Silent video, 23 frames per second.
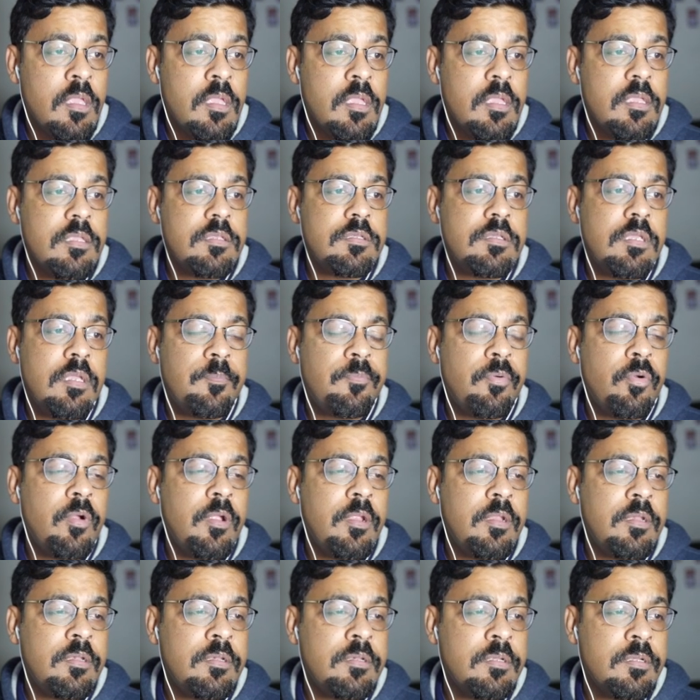
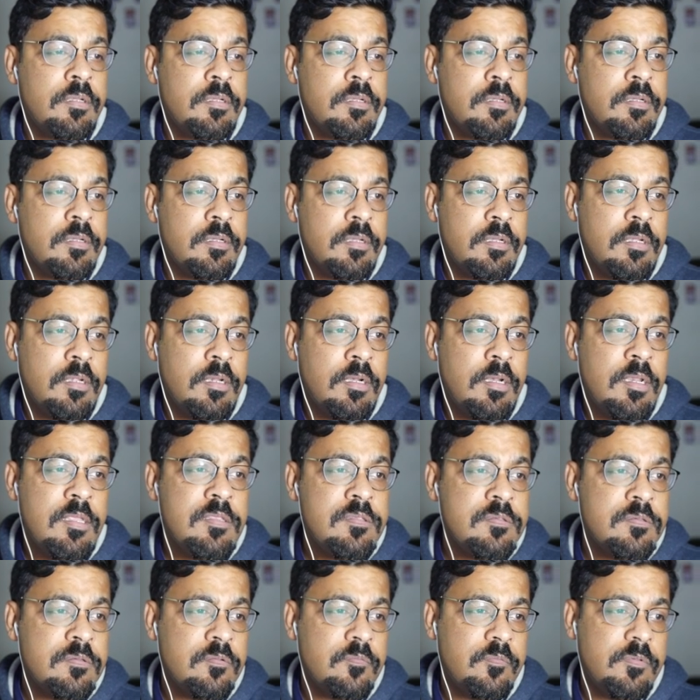SharePoint
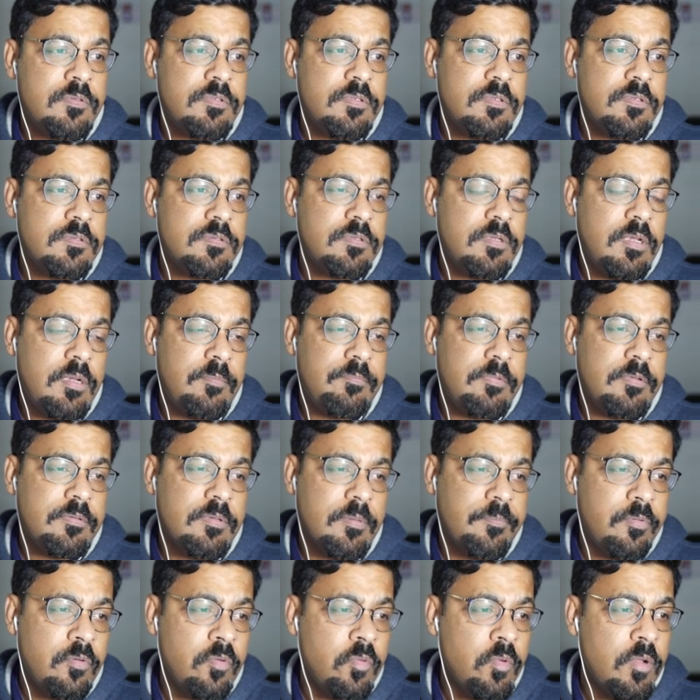list which is named as
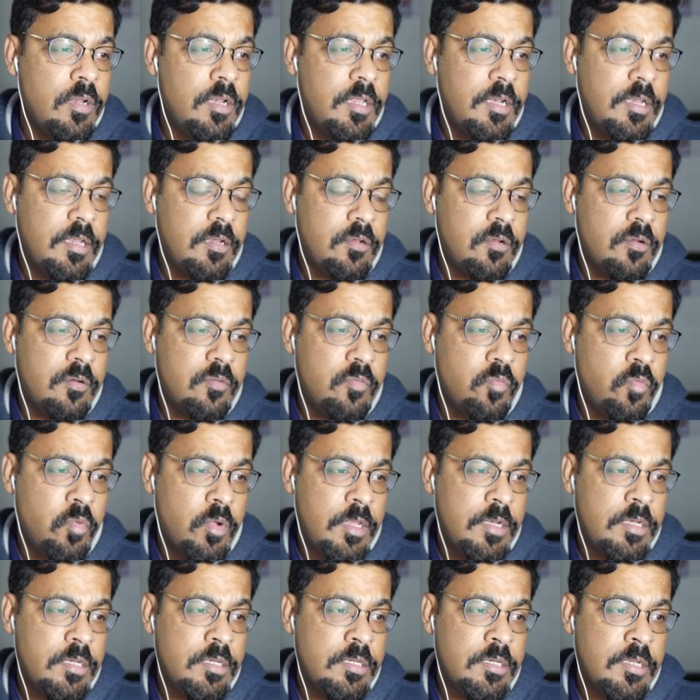approval, and I got
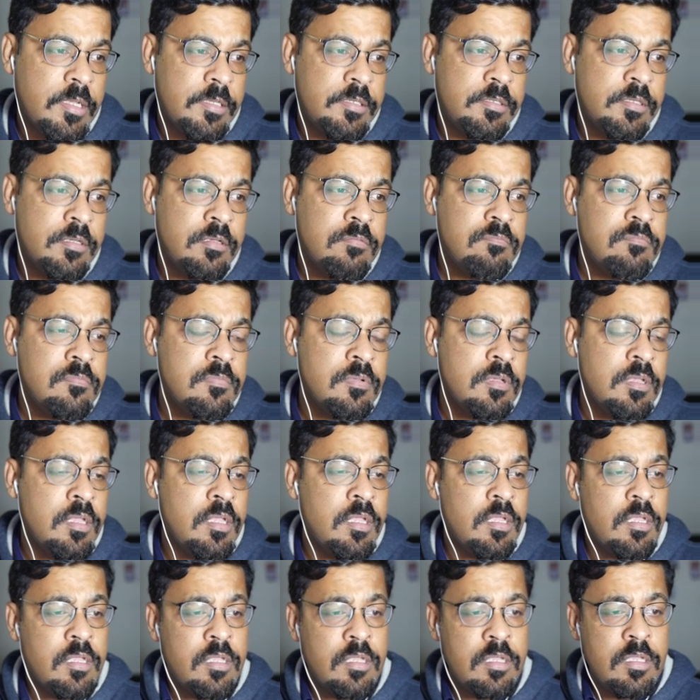one item
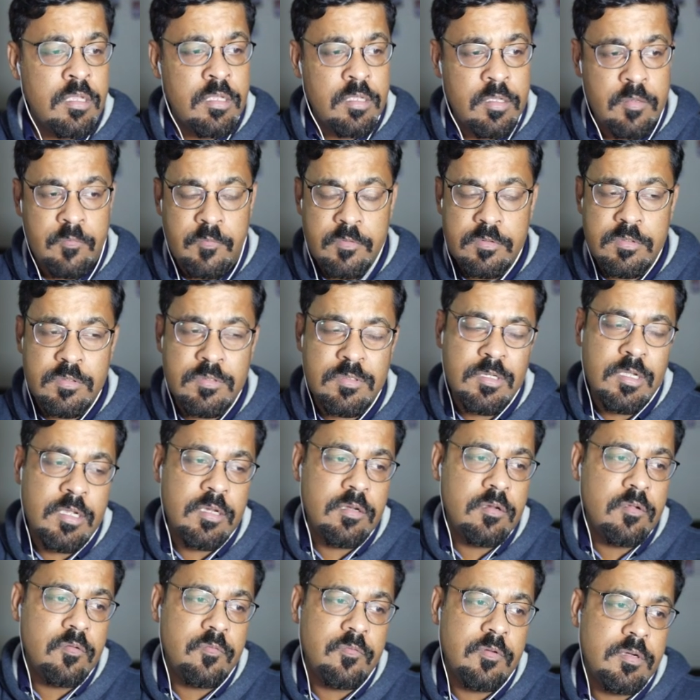which is kind
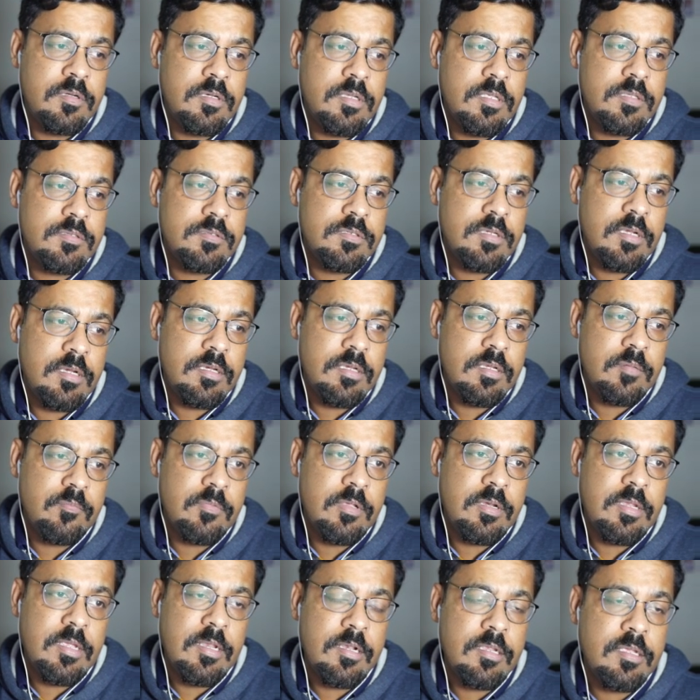of a test item,
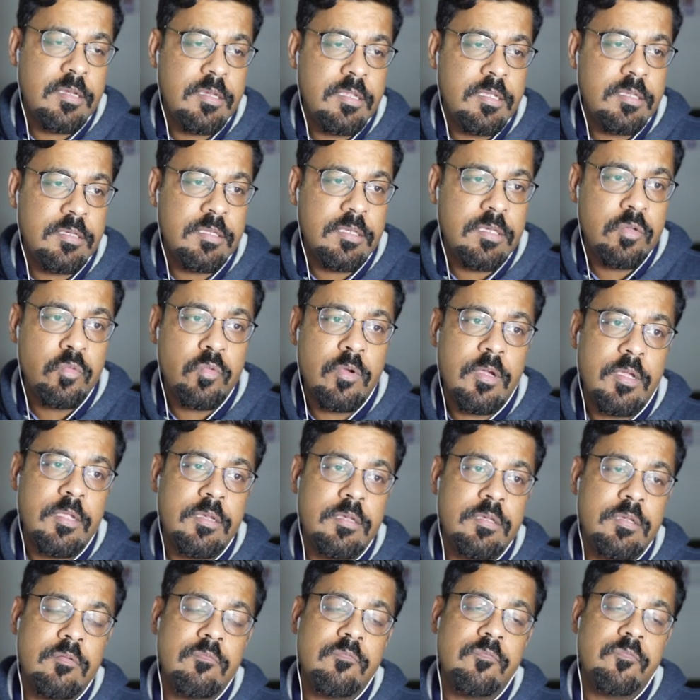and I'll create a new
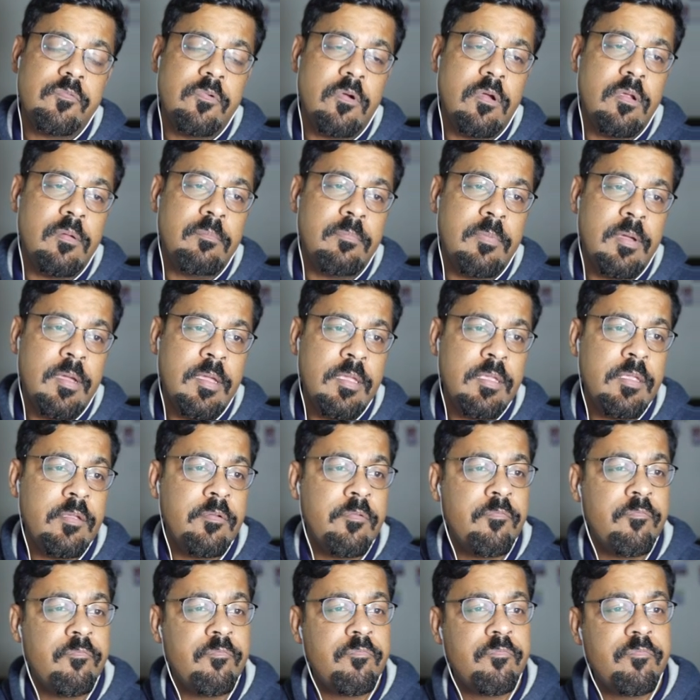item for my
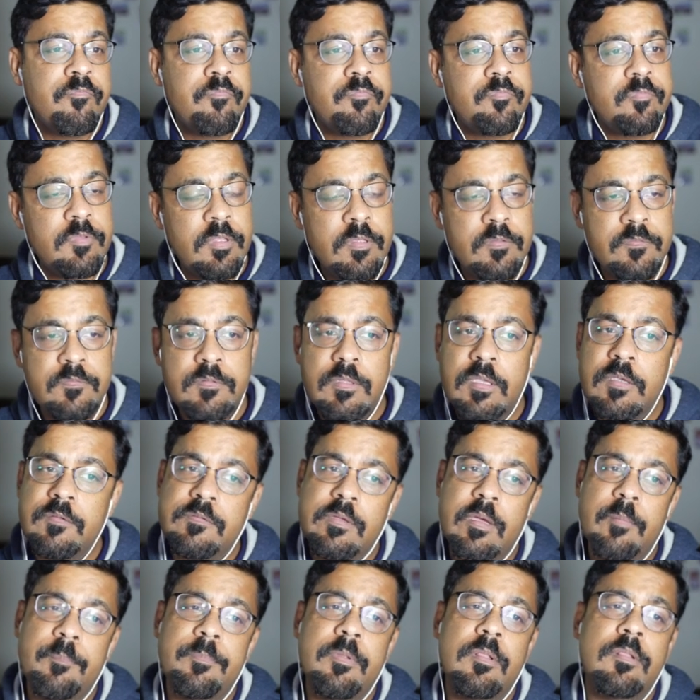this
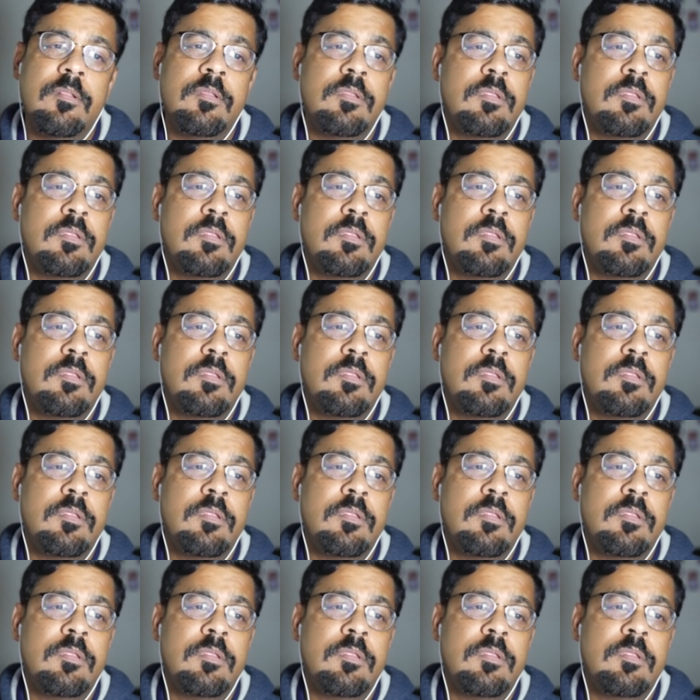example.